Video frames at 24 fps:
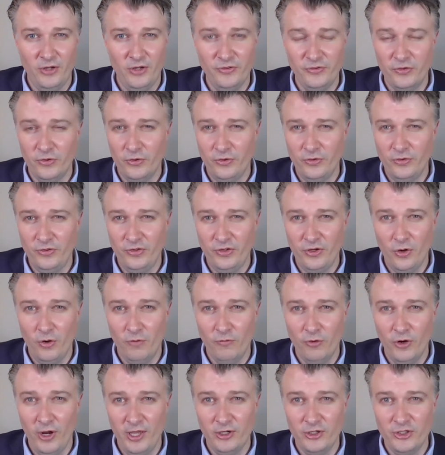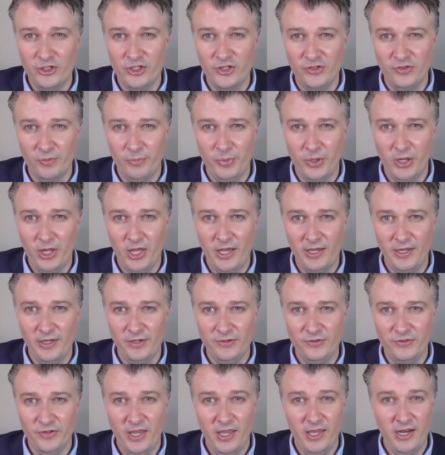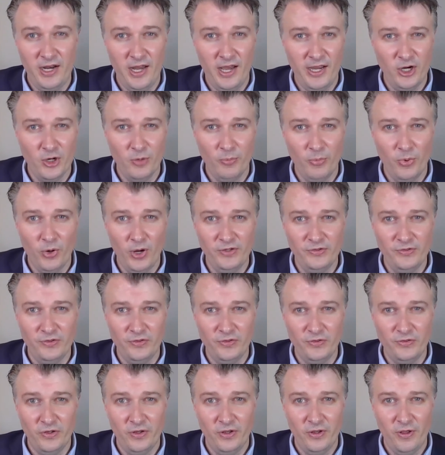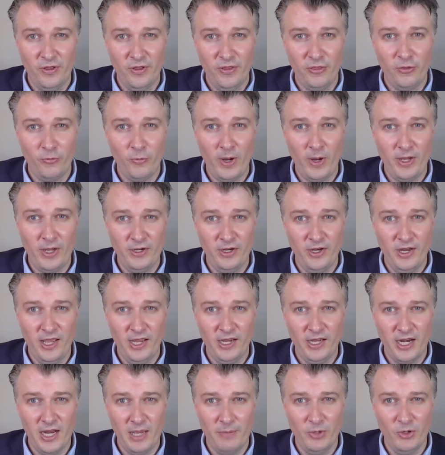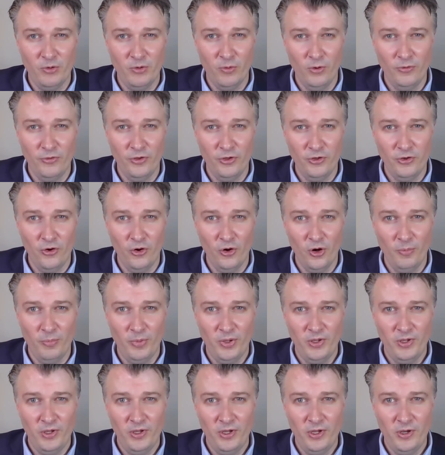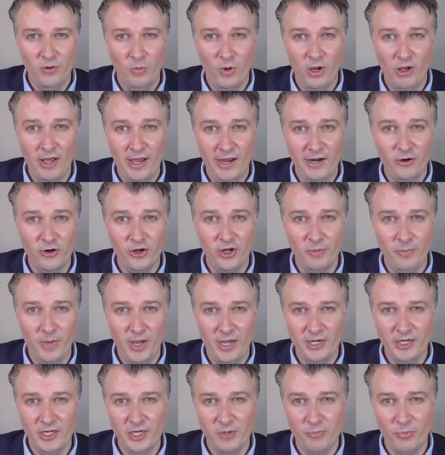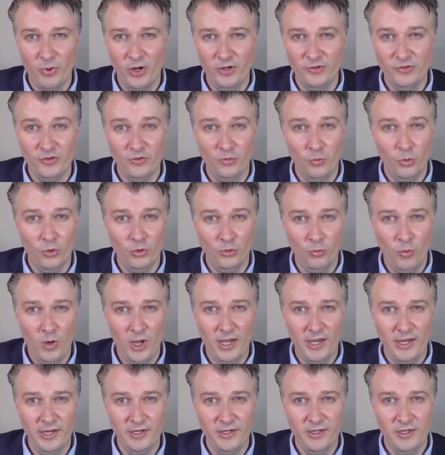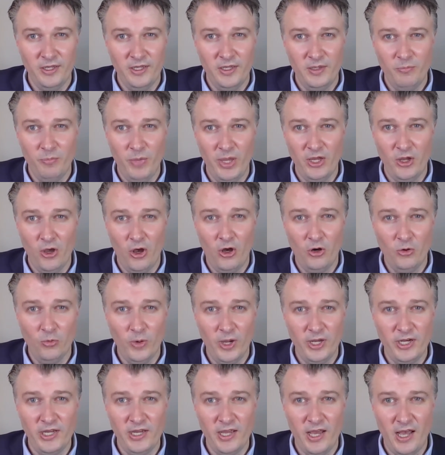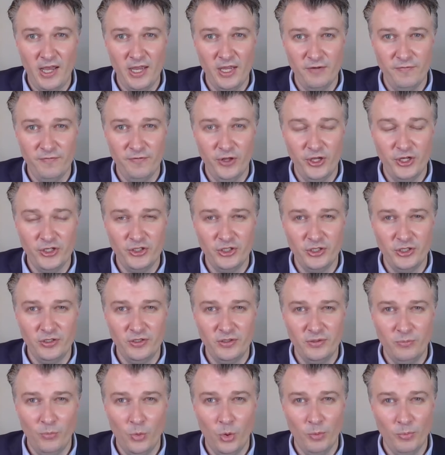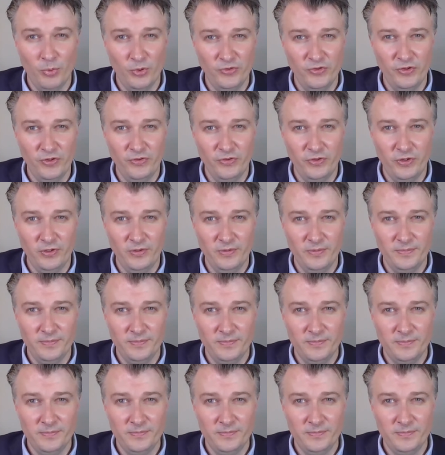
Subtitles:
Uncertainty over energy supplies and higher prices threaten economic growth in Europe, while higher commodity prices worldwide make already high inflation more persistent.